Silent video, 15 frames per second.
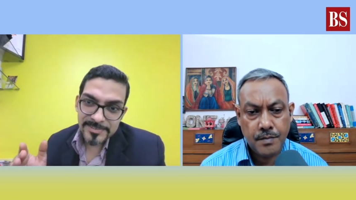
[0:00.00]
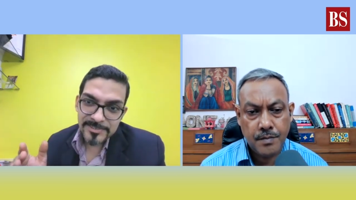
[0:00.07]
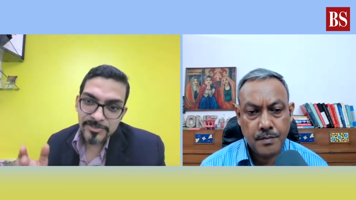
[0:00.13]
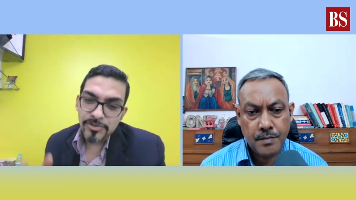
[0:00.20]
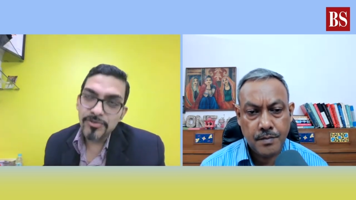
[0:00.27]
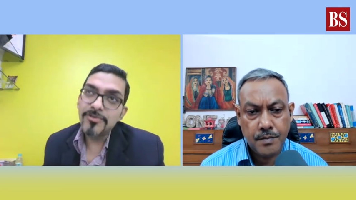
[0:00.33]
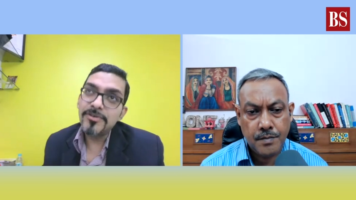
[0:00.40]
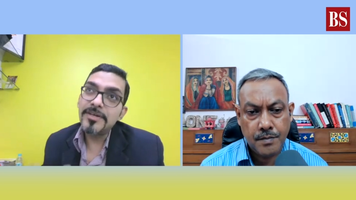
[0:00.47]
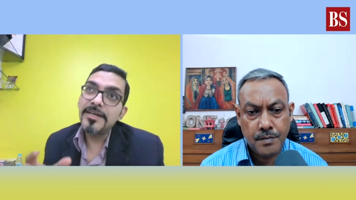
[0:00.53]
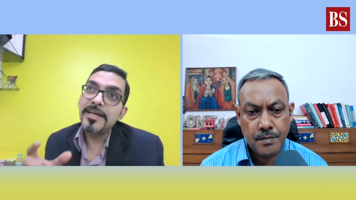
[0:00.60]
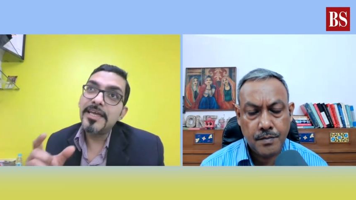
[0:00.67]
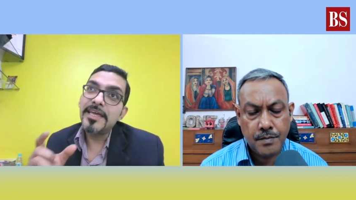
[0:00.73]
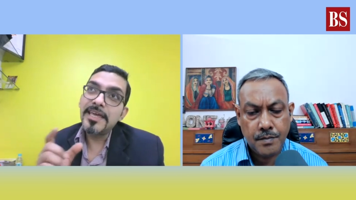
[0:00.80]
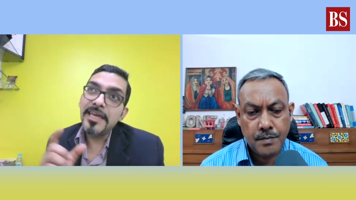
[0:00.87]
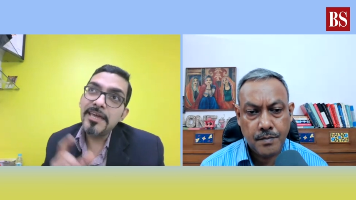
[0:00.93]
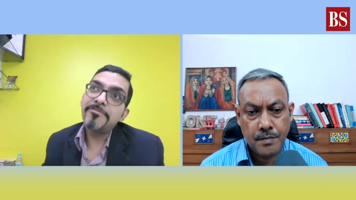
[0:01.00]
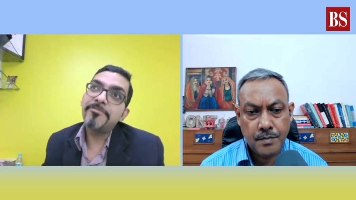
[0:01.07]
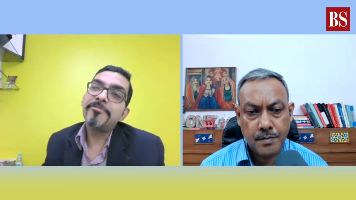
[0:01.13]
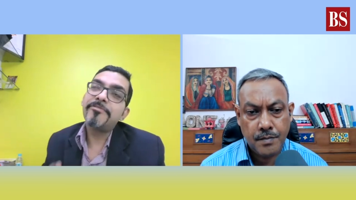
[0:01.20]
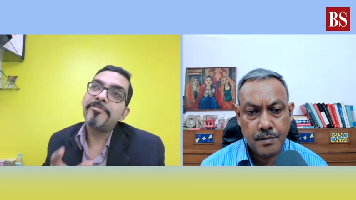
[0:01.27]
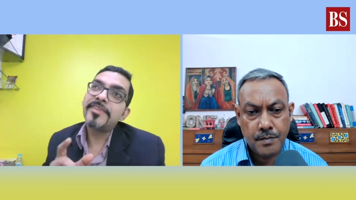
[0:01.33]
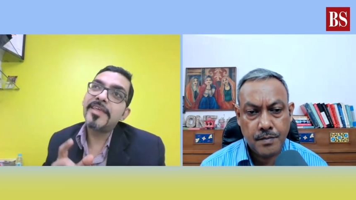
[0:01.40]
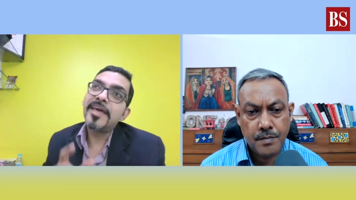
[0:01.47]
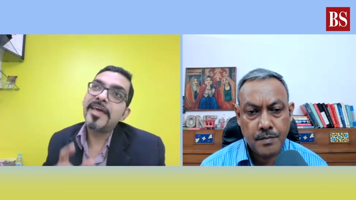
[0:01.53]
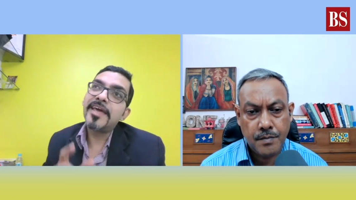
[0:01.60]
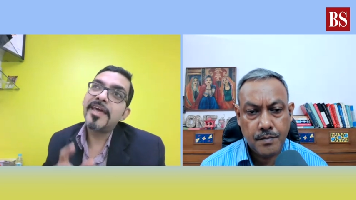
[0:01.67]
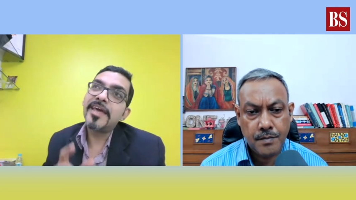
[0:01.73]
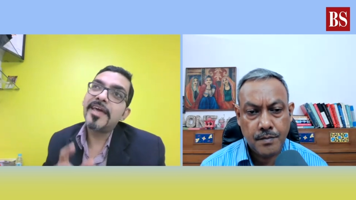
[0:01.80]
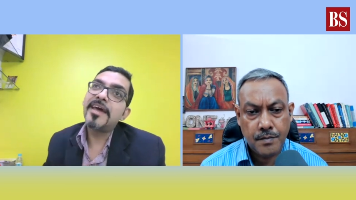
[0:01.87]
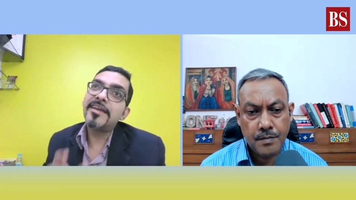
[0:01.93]
Speaker 1: So if
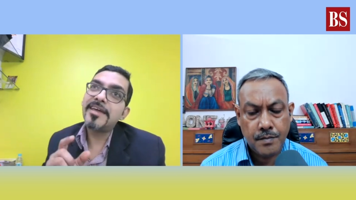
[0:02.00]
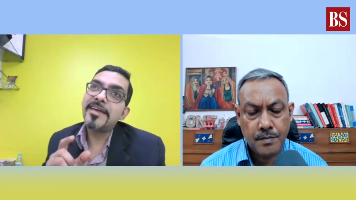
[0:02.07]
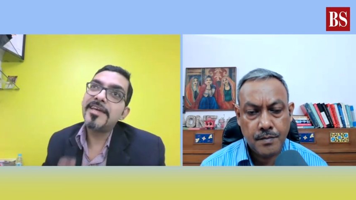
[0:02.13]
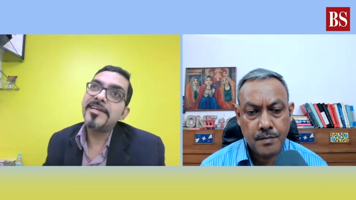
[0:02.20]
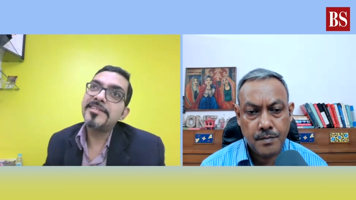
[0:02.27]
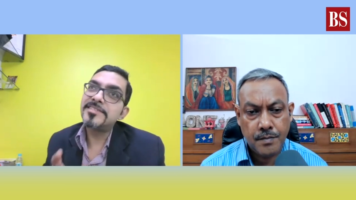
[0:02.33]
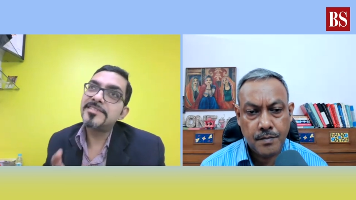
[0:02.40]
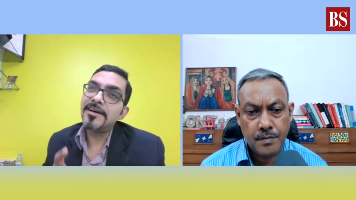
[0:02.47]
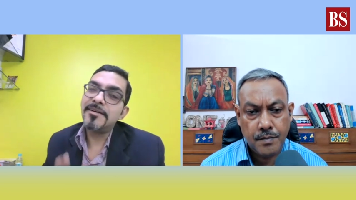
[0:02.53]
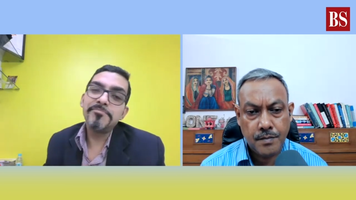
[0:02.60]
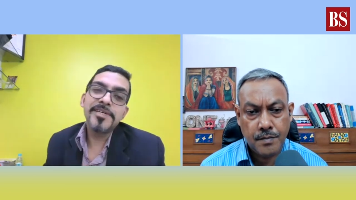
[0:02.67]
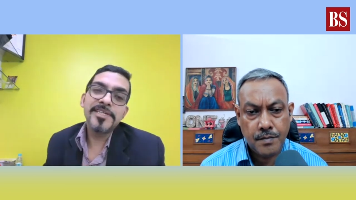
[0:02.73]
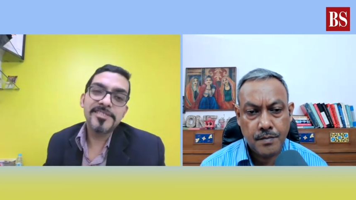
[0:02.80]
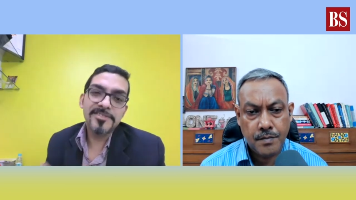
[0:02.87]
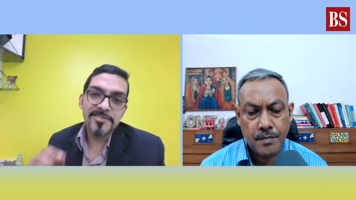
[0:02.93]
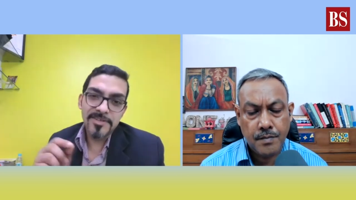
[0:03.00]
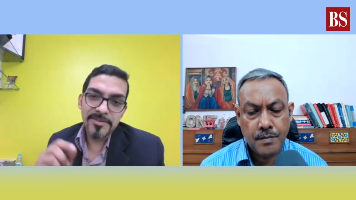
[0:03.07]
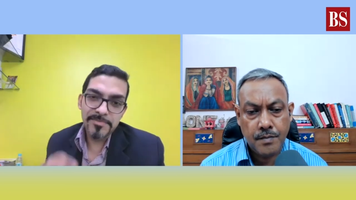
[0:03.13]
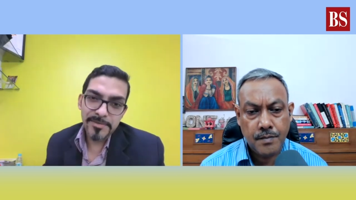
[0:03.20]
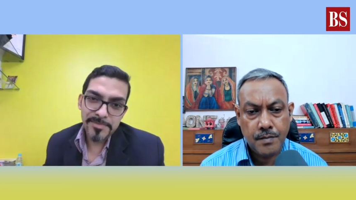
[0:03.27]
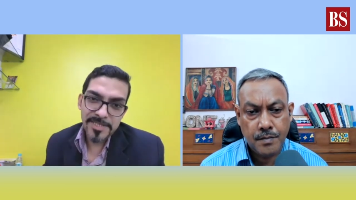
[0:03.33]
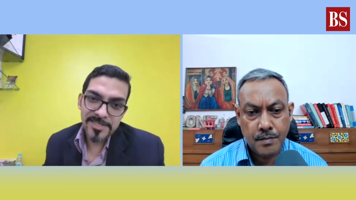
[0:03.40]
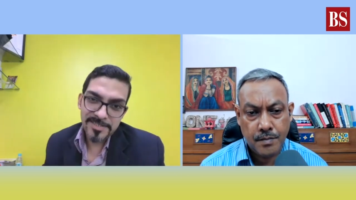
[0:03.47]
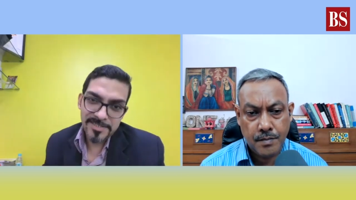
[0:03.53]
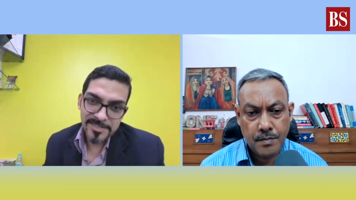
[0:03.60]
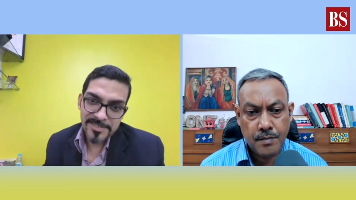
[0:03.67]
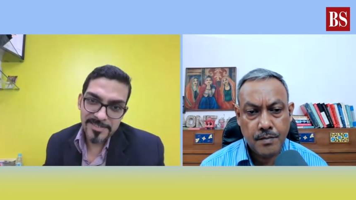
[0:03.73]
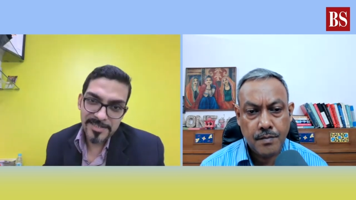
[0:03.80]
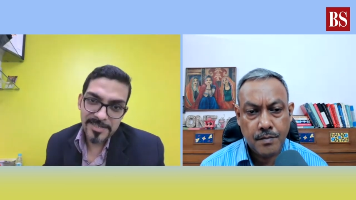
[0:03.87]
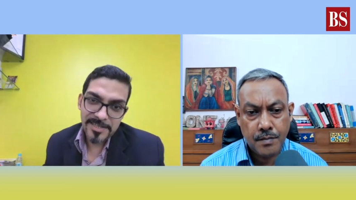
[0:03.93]
there is a missed repayment,
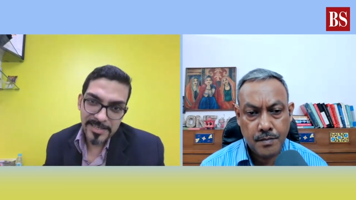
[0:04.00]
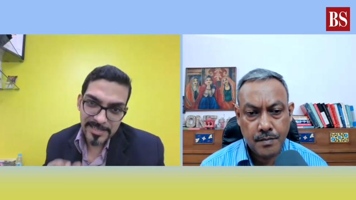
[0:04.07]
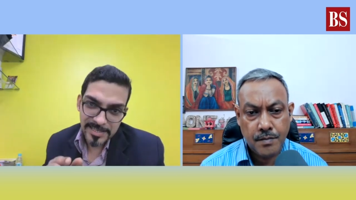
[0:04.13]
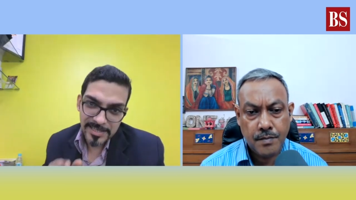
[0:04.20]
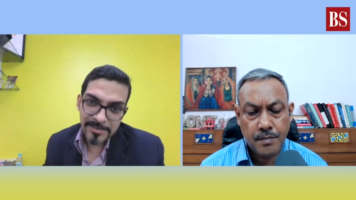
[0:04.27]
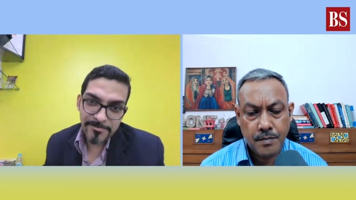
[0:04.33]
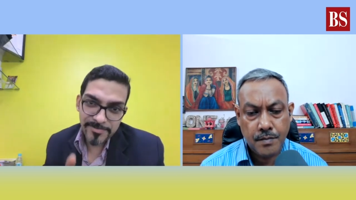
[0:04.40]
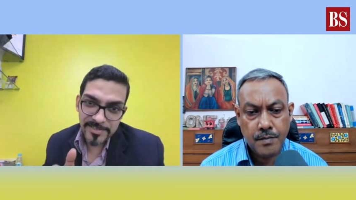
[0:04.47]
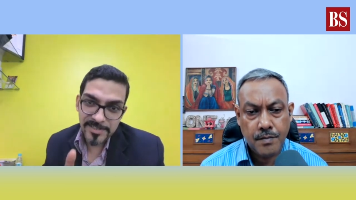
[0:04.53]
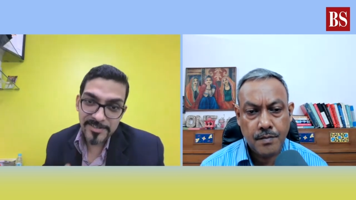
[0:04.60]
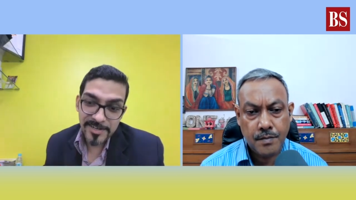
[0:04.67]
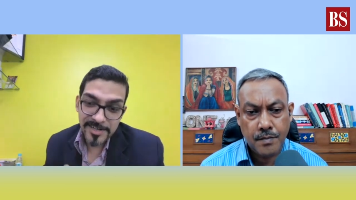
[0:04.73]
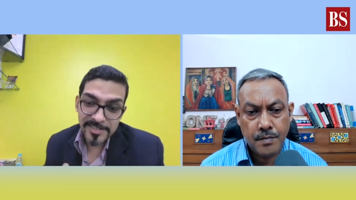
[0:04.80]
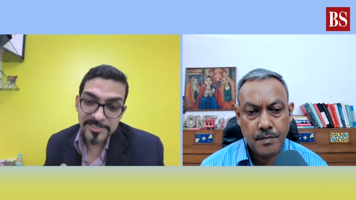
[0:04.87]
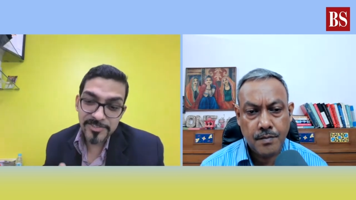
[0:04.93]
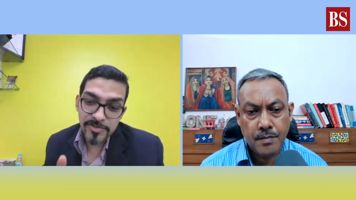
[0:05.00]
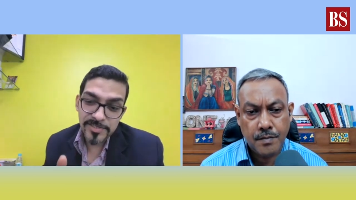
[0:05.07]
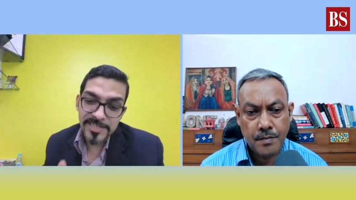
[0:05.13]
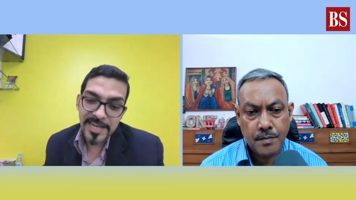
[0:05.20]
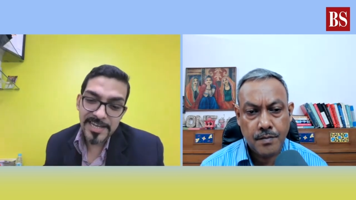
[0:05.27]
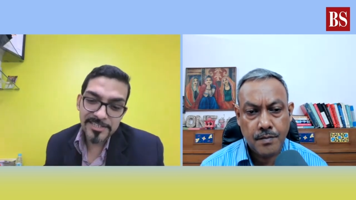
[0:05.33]
if the credit score is